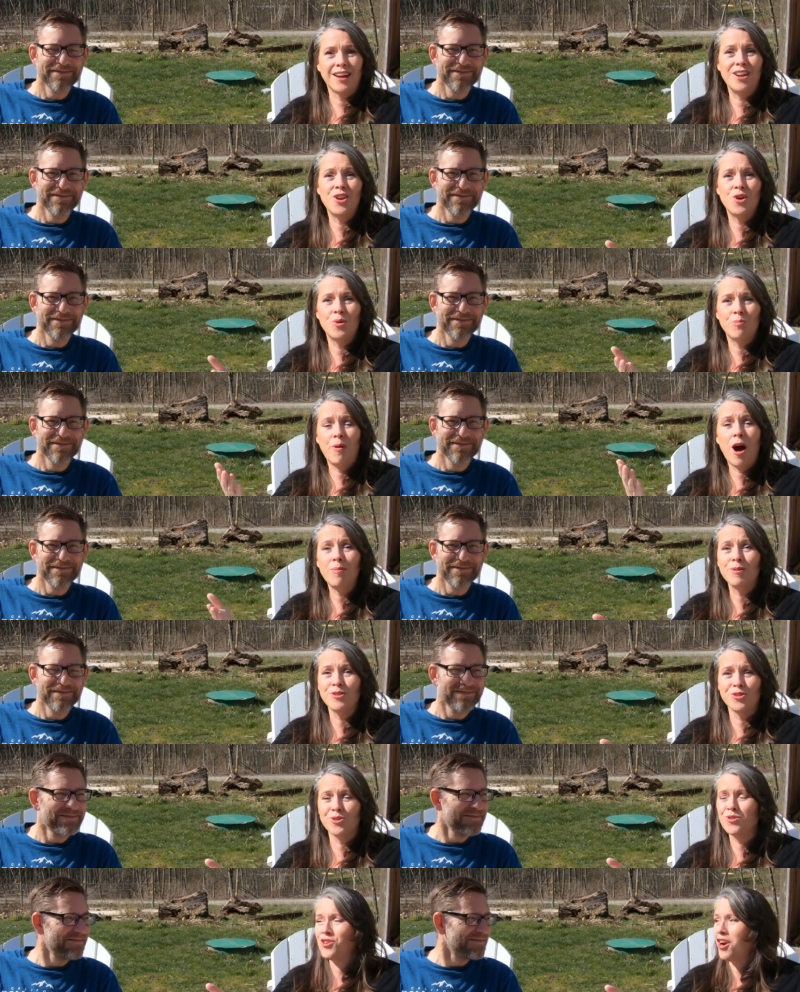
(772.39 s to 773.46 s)
Speaker 1: I know Papa
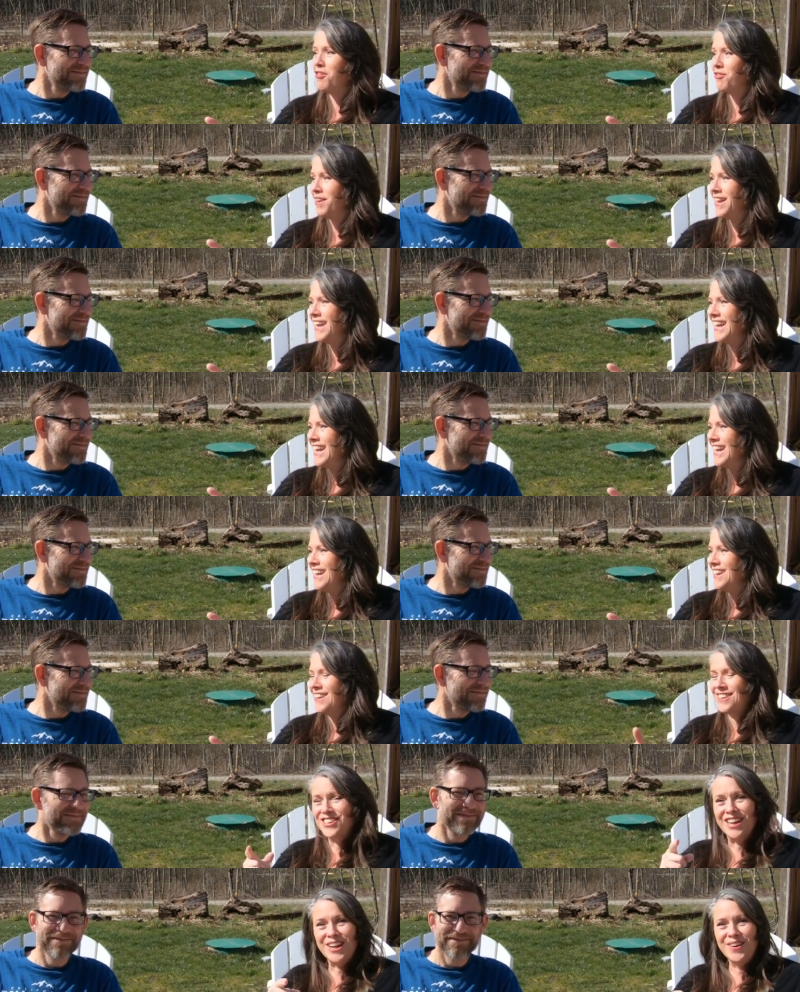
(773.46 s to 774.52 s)
Drew's RV,
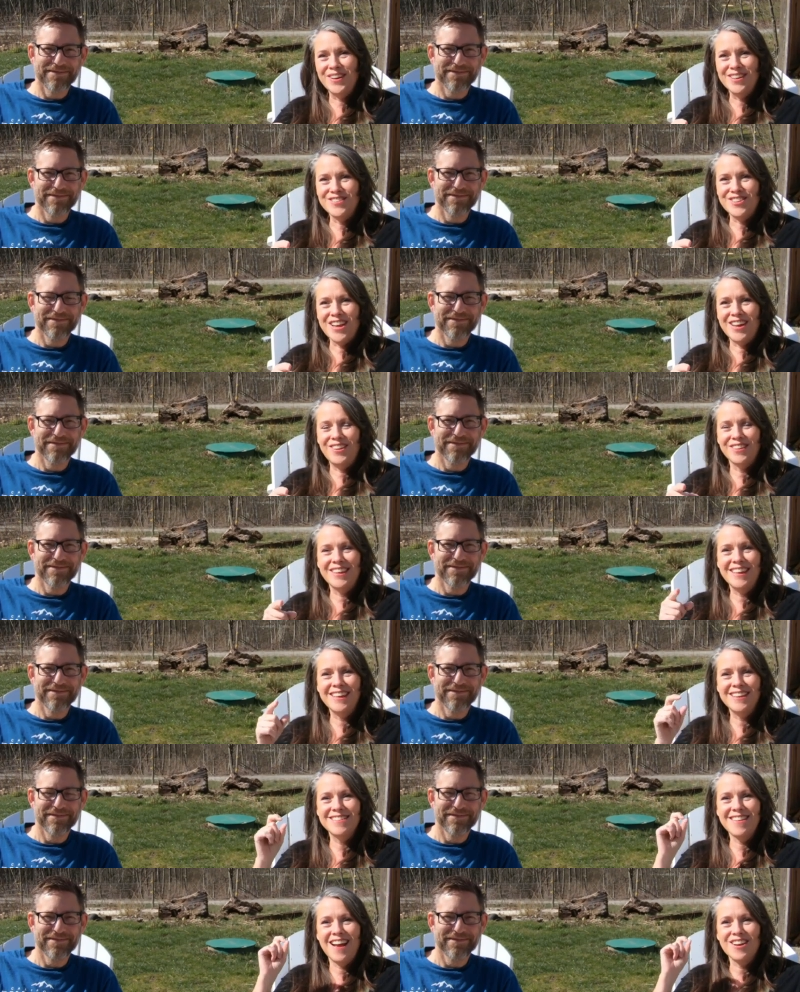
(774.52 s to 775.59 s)
check out his channel.
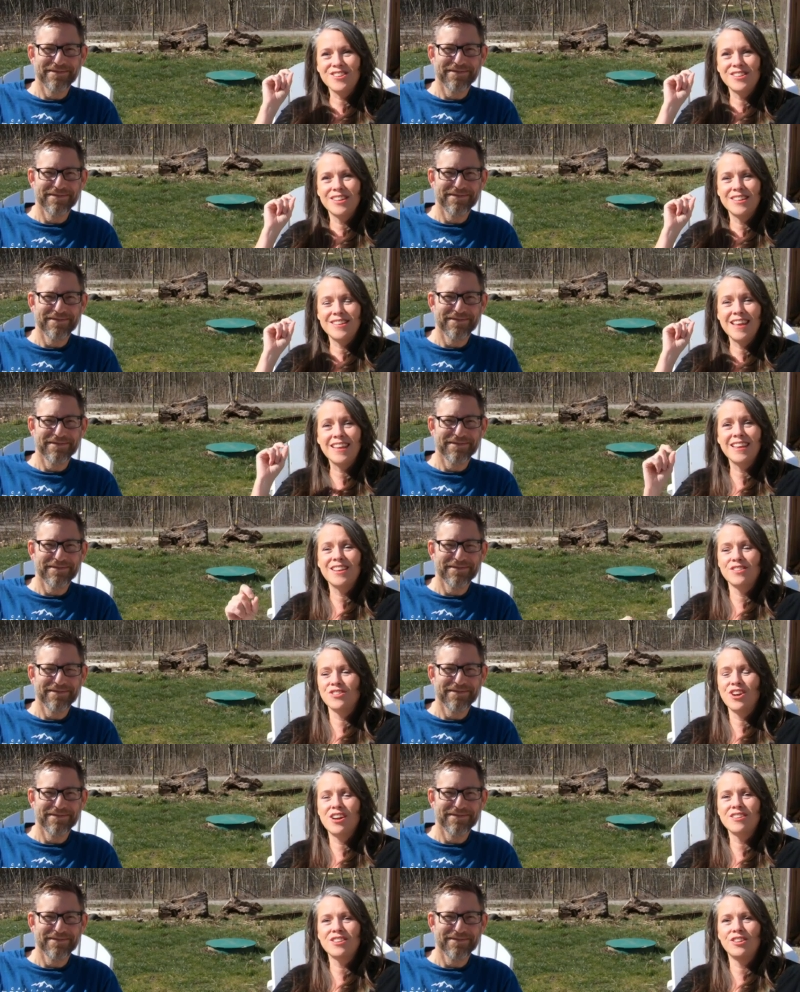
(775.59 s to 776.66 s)
He is actually taking his
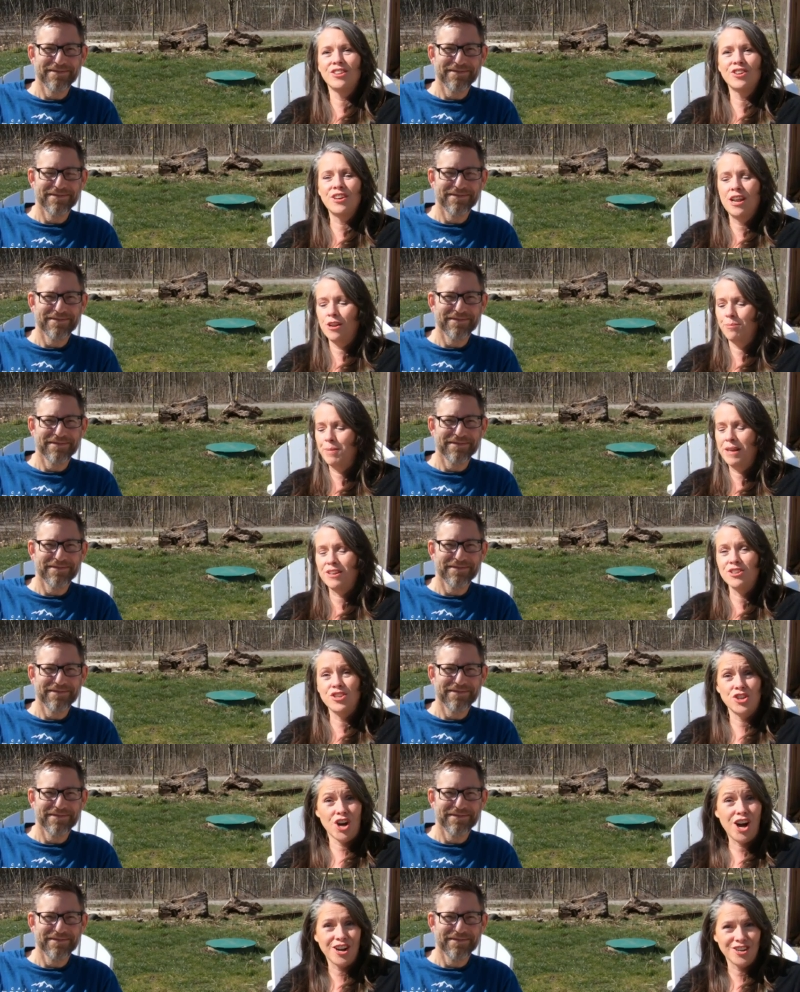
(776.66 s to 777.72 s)
dog to learn how to be a
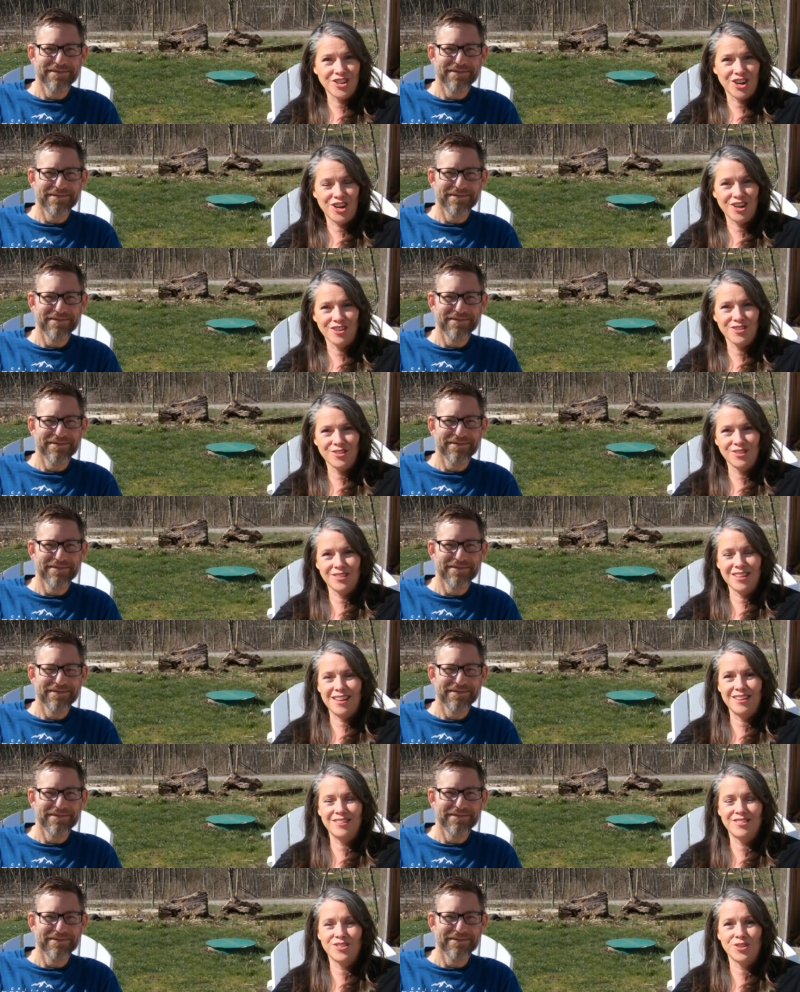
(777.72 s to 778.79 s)
dock dog.
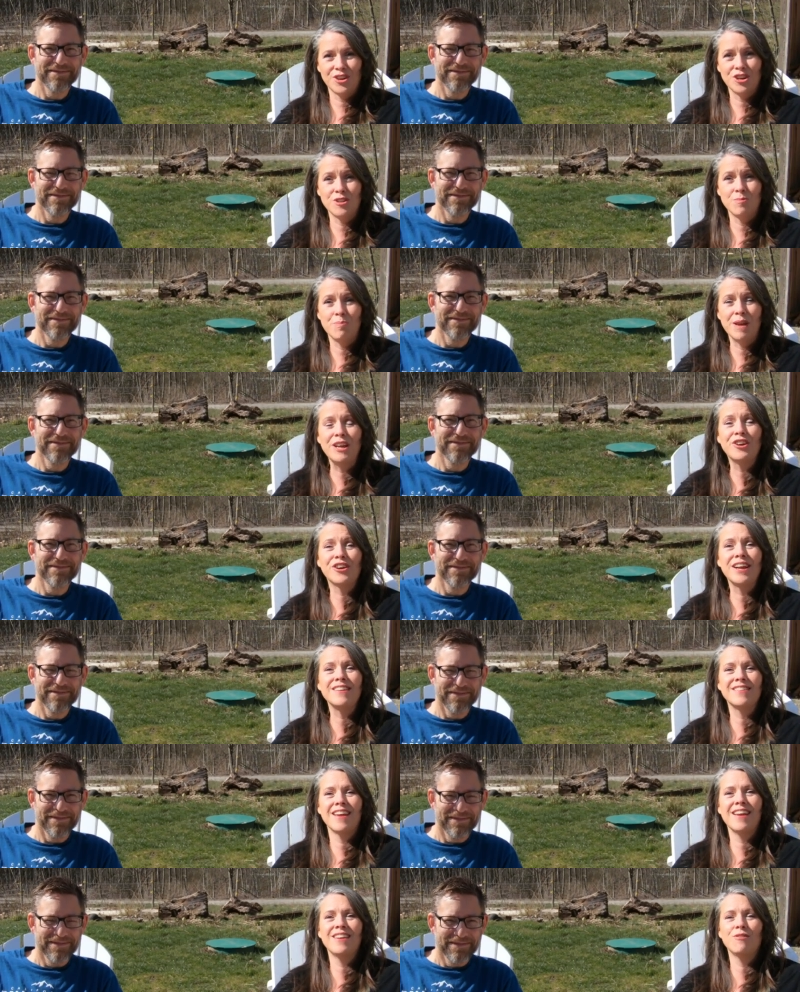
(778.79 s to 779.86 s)
So his big
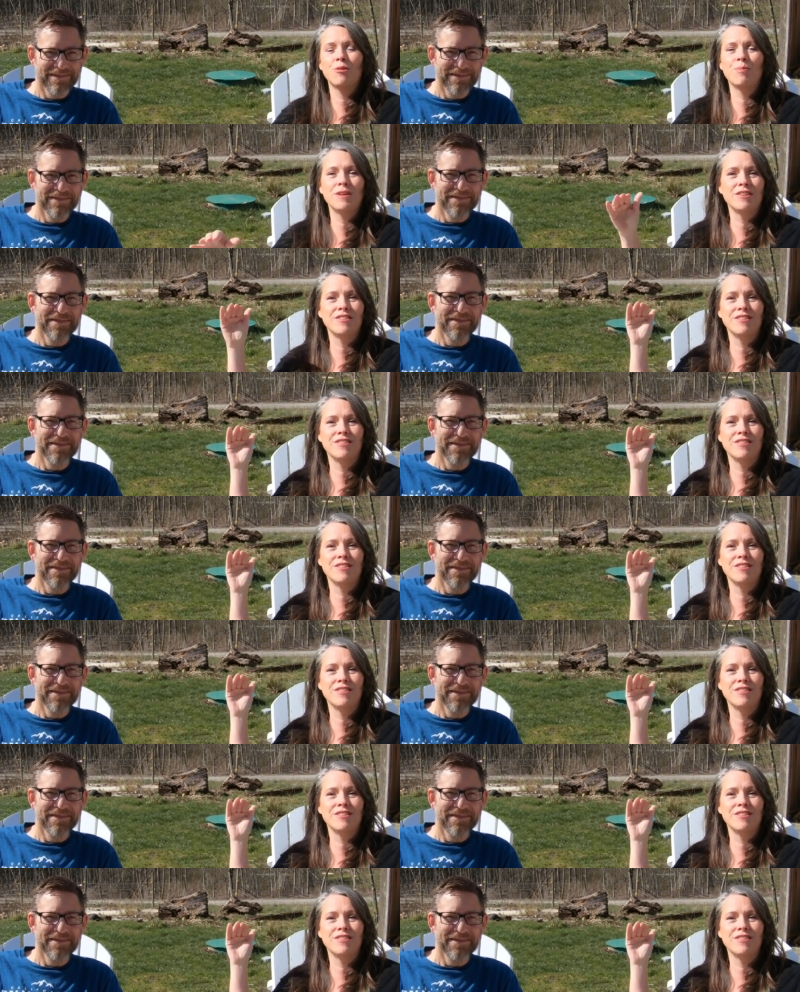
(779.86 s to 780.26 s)
Great Dane will be